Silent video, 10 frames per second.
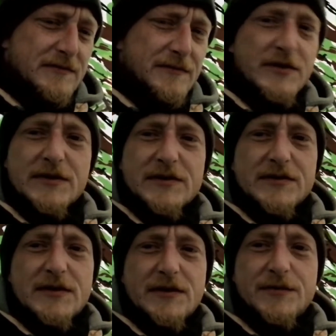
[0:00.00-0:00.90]

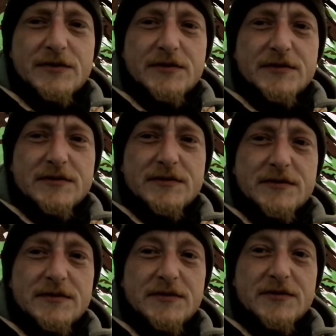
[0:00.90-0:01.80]
Because I'm just
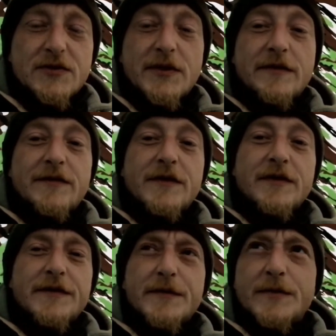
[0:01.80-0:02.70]
trying to
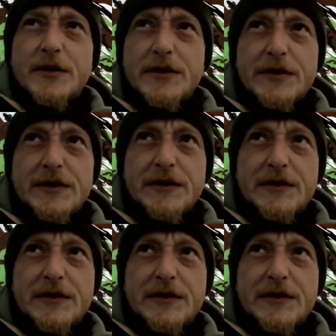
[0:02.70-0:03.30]
further my